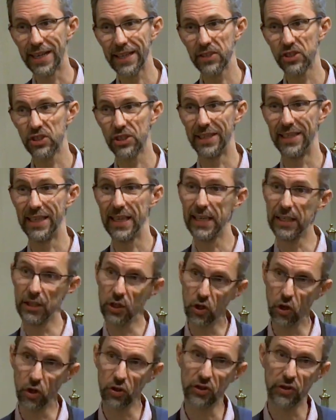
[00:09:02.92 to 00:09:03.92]
actually, in
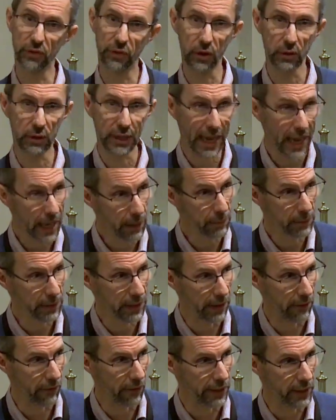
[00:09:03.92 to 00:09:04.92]
God's
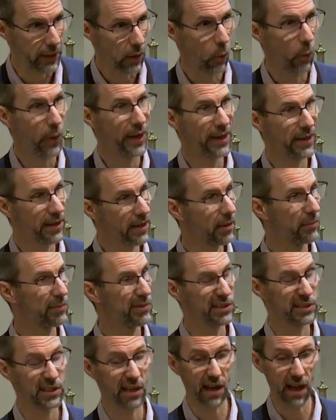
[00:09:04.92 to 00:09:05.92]
vocabulary when it
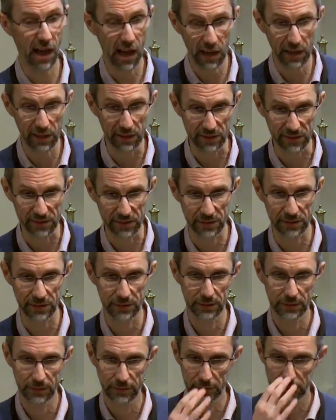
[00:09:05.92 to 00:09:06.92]
comes to
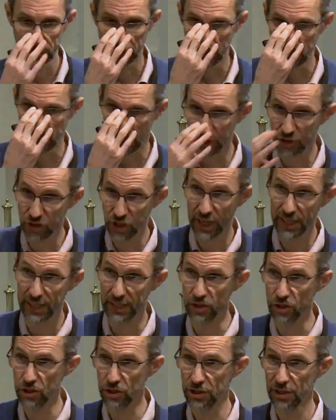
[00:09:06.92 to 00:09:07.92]
us. Okay,
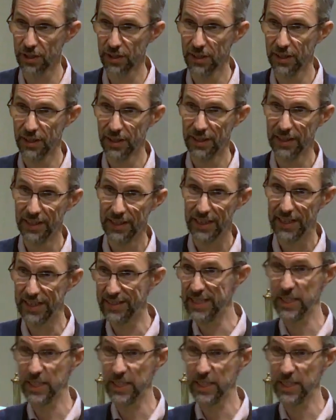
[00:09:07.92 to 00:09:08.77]
change is